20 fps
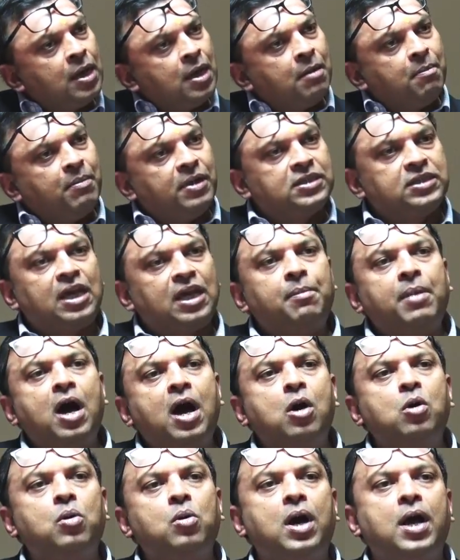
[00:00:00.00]
But
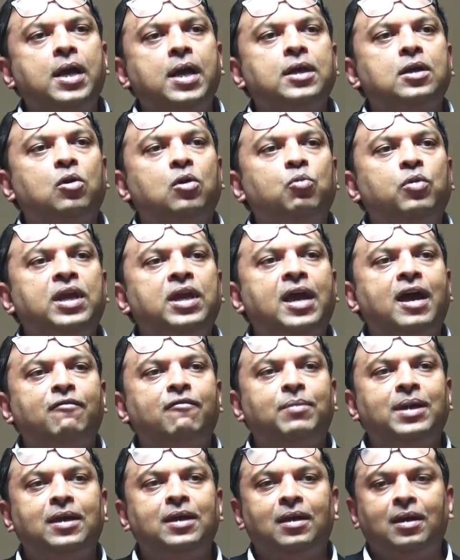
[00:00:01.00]
somehow, we have
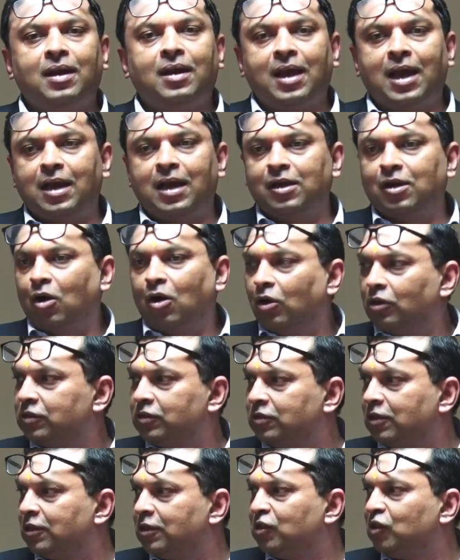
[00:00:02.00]
been held
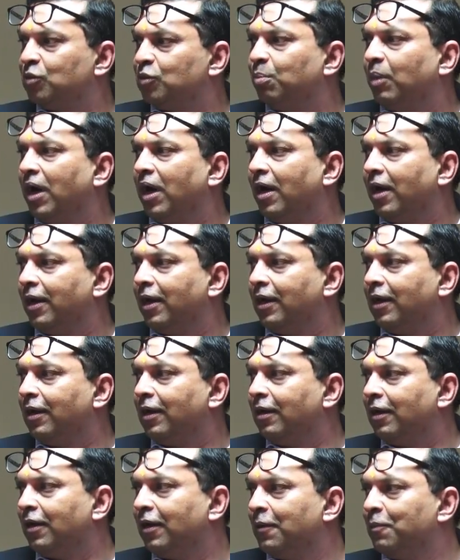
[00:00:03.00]
hostage
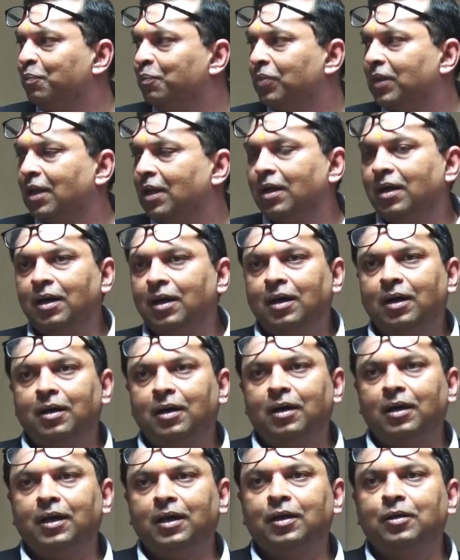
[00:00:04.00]
by
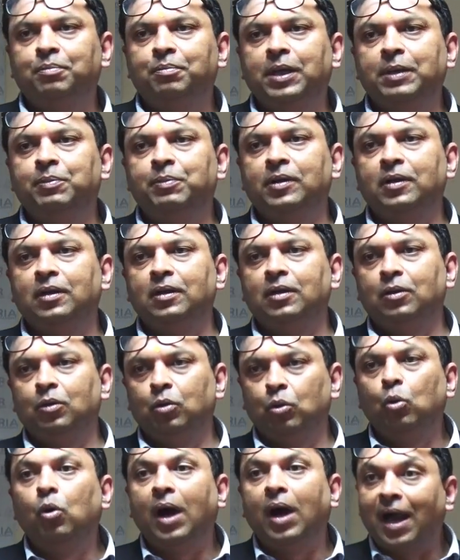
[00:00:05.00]
people
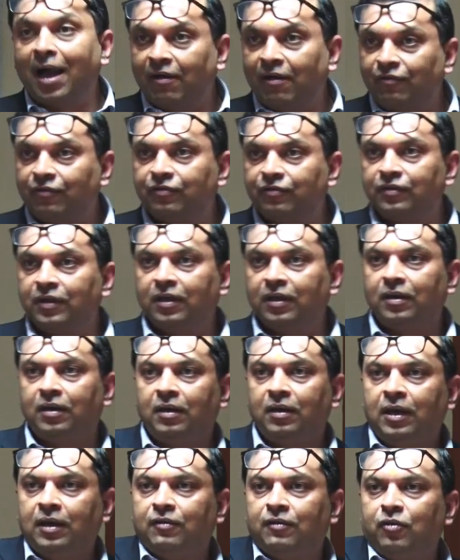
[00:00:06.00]
who have
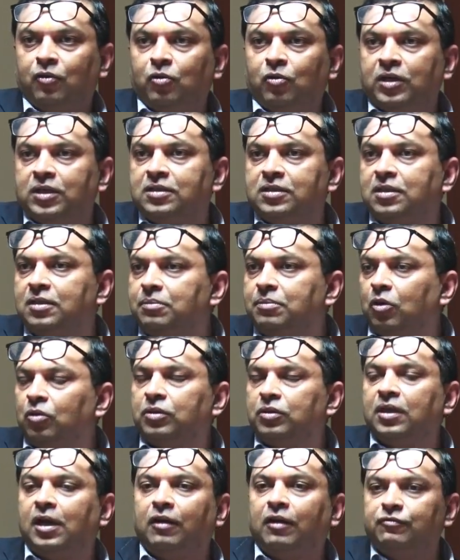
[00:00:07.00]
influence in both
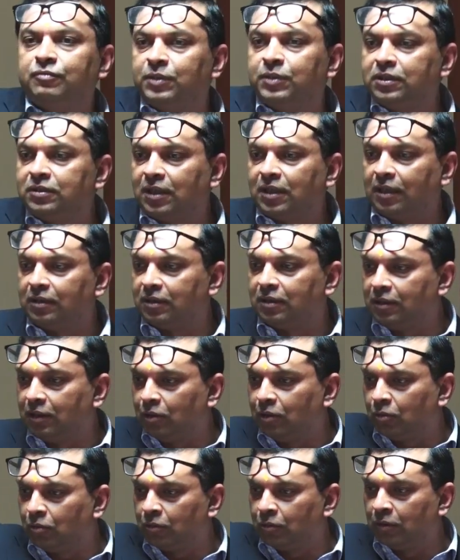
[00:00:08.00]
the government and the
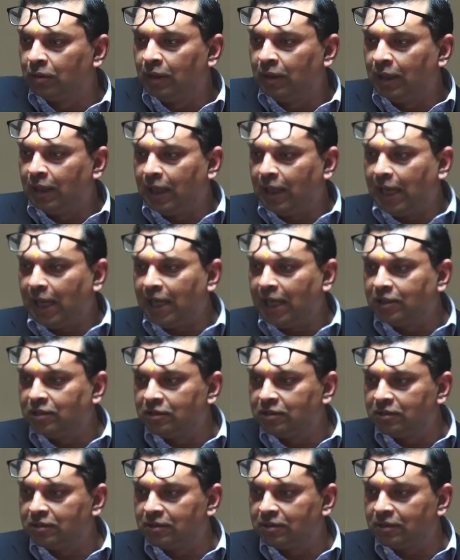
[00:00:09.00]
new
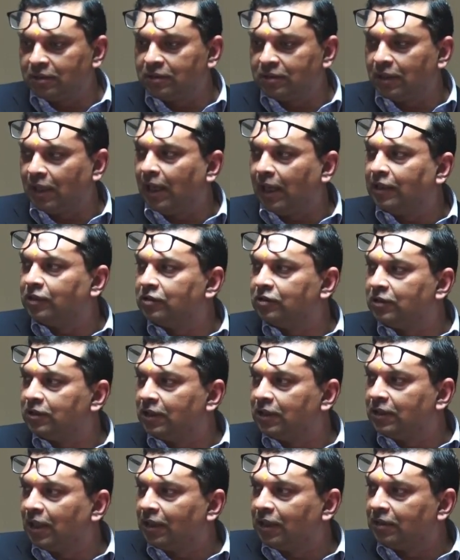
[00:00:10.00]
agency
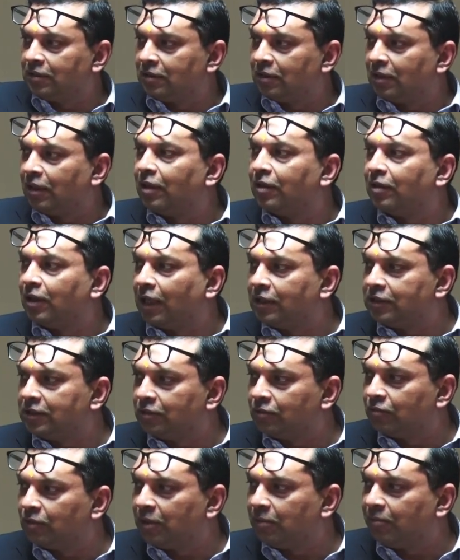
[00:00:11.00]
that
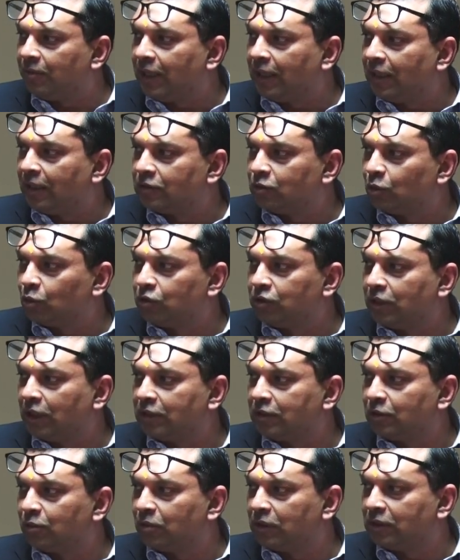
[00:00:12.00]
Rajiv will be
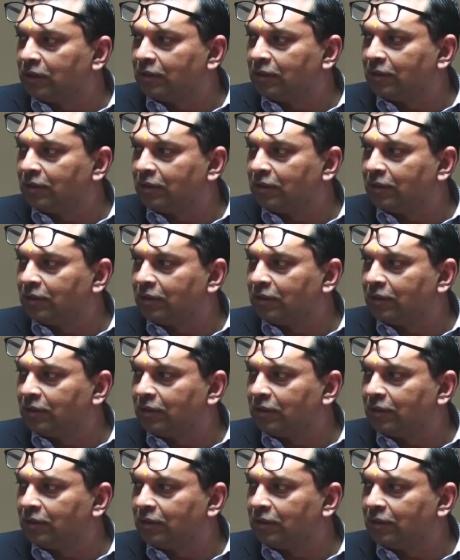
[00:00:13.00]
associated with